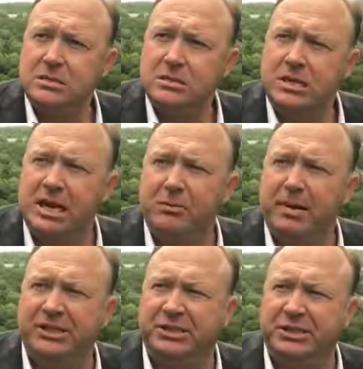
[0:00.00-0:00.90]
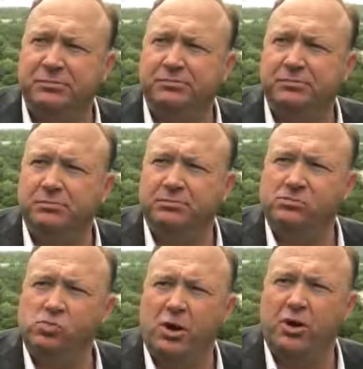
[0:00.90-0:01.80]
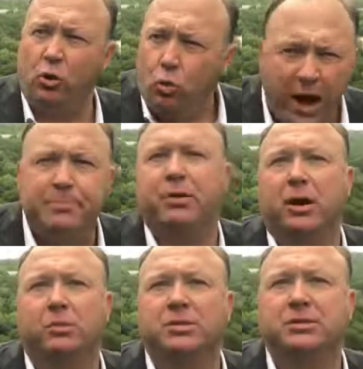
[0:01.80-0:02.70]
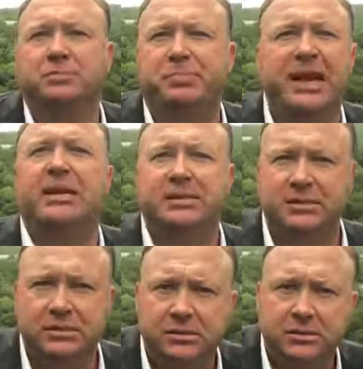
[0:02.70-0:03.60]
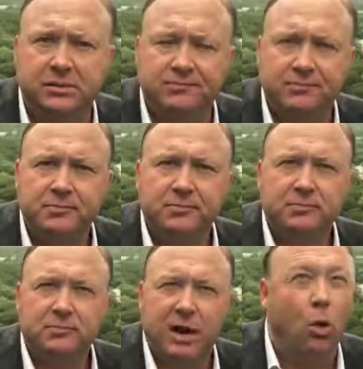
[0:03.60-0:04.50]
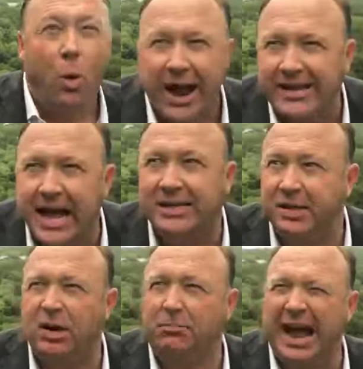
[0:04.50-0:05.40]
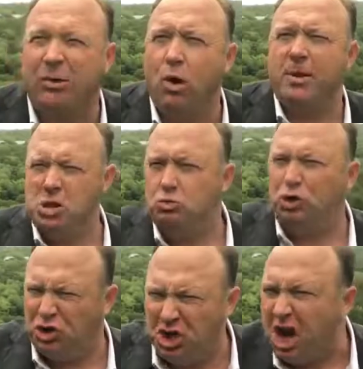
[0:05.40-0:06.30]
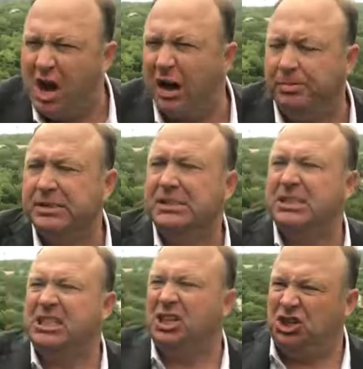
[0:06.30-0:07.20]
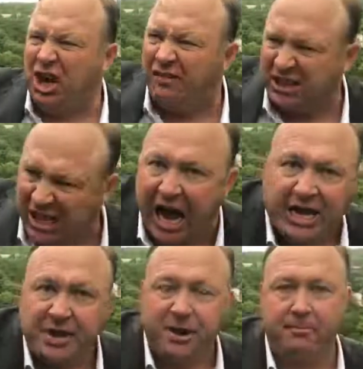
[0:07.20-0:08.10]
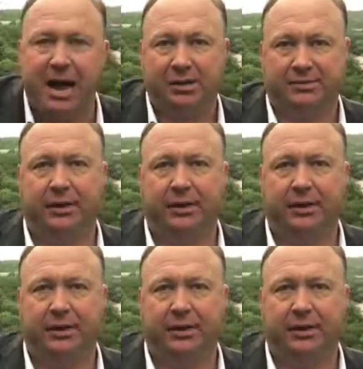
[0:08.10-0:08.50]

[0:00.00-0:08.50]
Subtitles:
that he would basically wanted to rape her with his penis? A white guy telling a black woman, you shut up and shove a cock in your mouth.